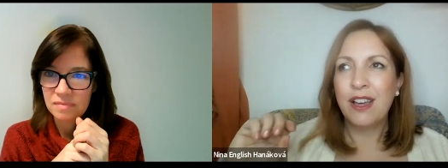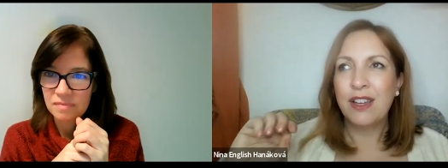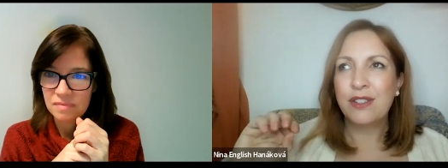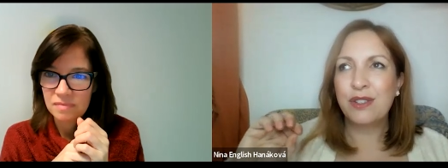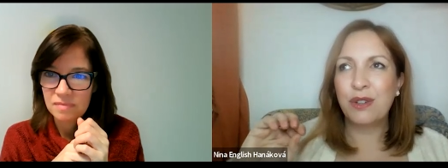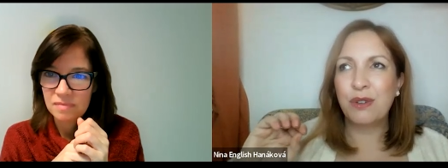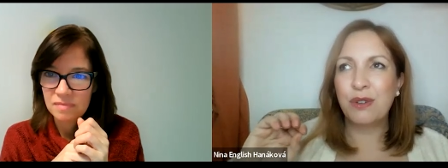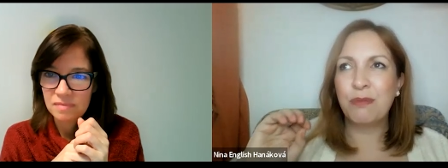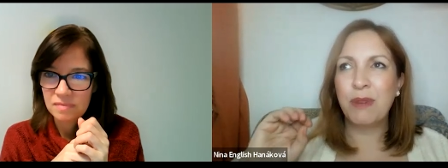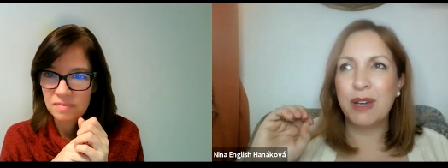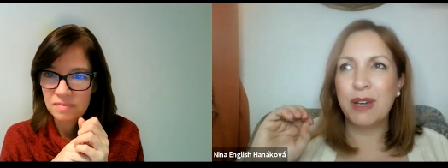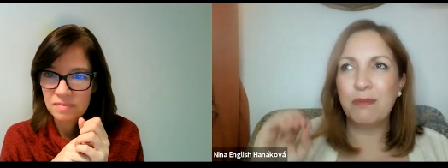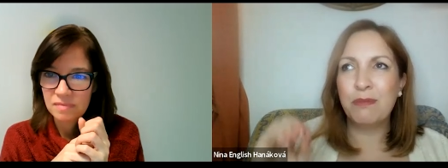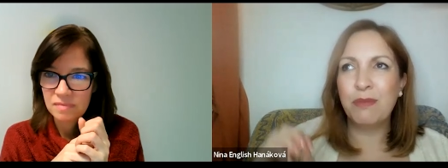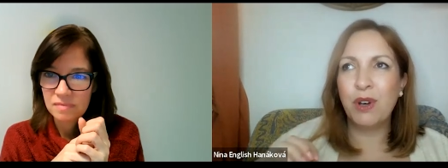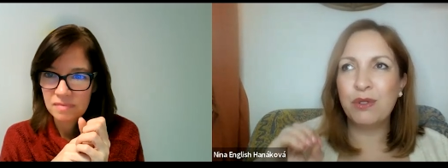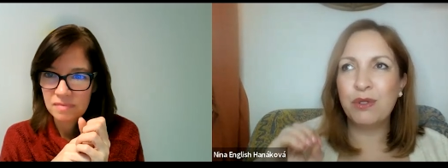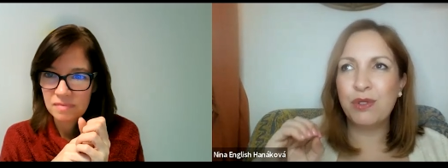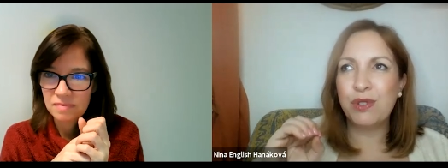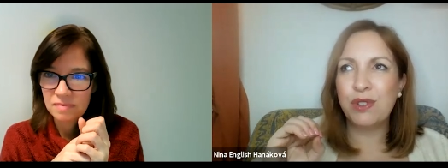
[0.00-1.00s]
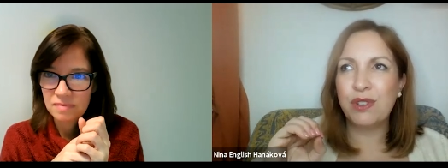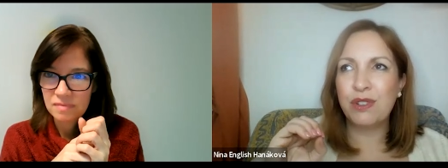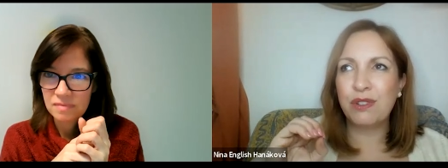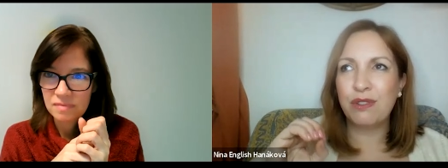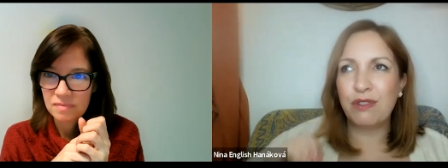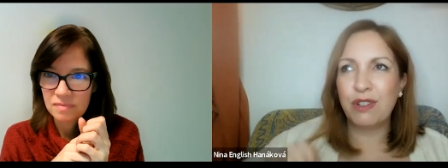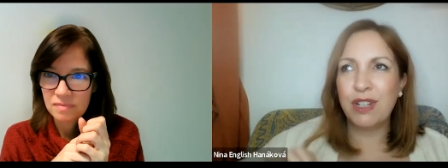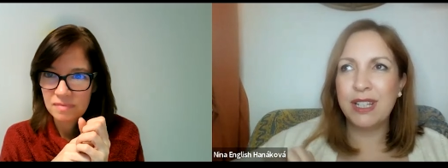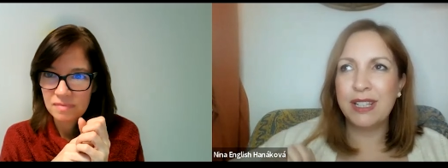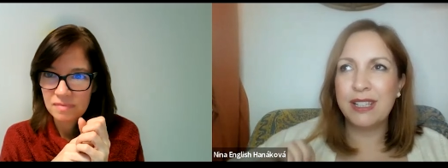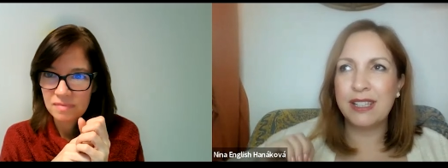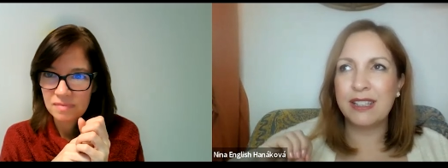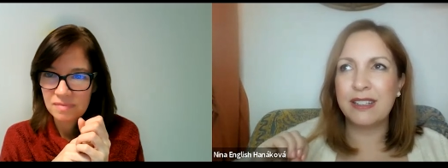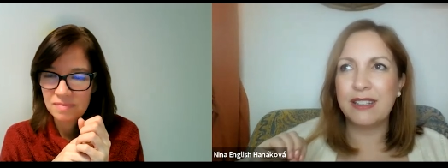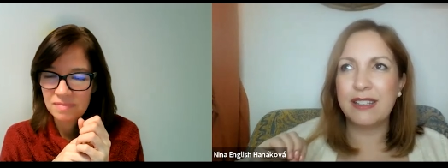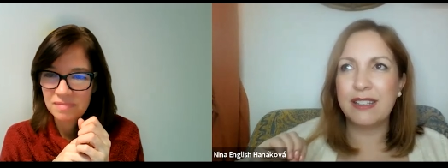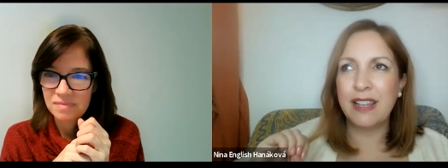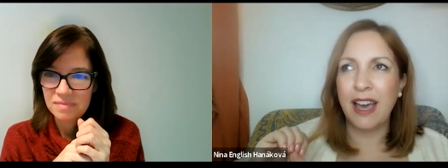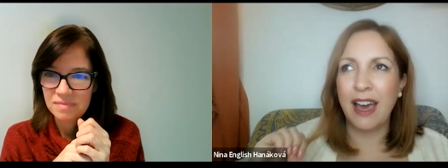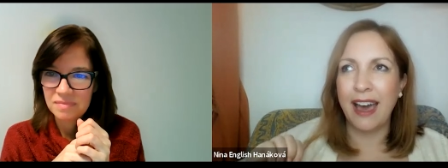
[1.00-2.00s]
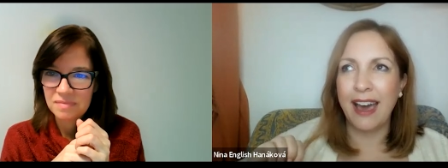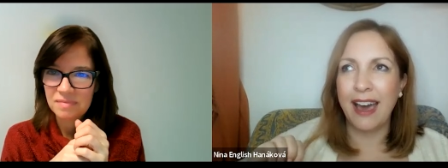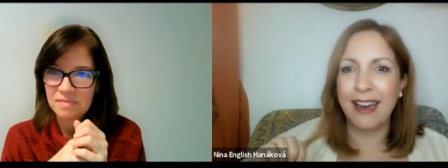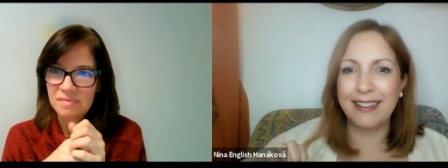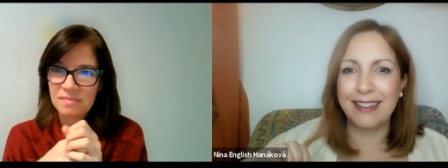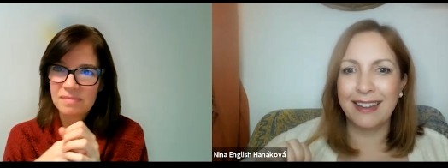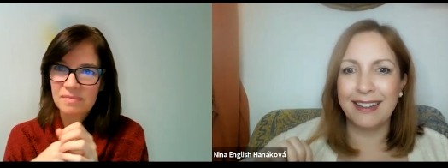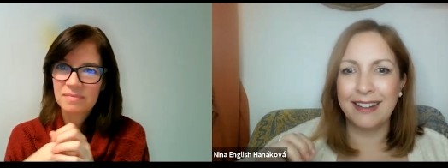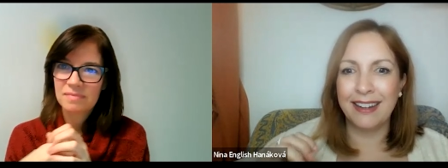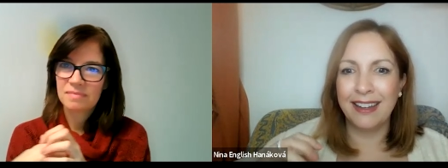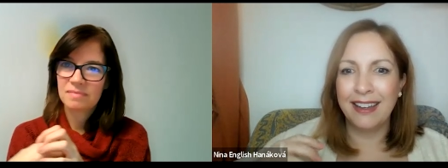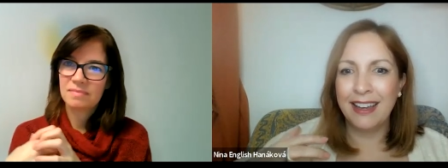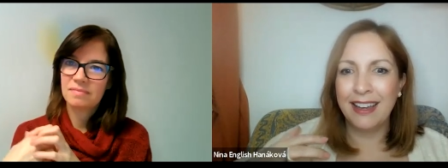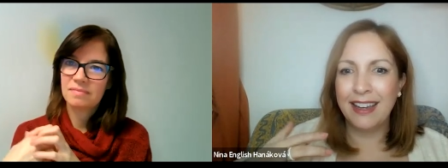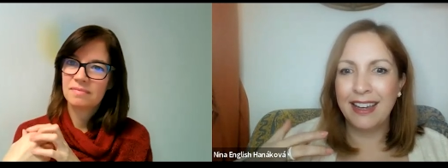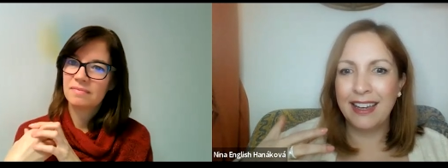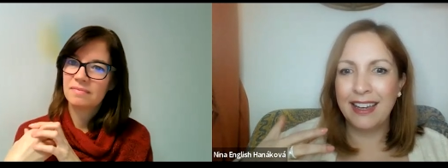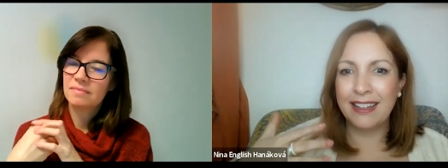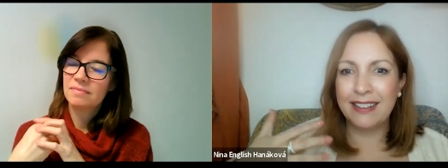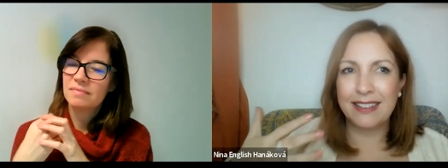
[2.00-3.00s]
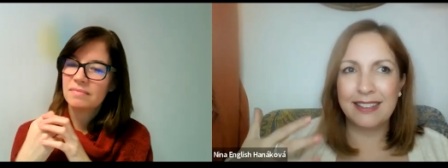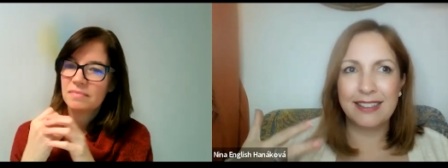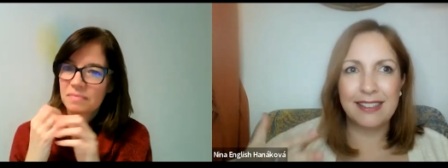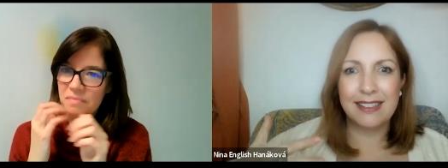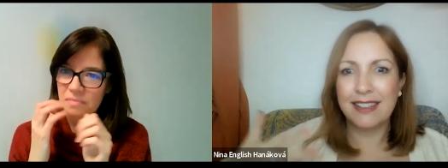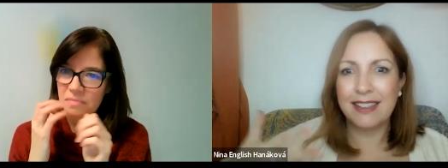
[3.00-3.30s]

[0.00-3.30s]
Speaker 1: So, my most recent hack, and it's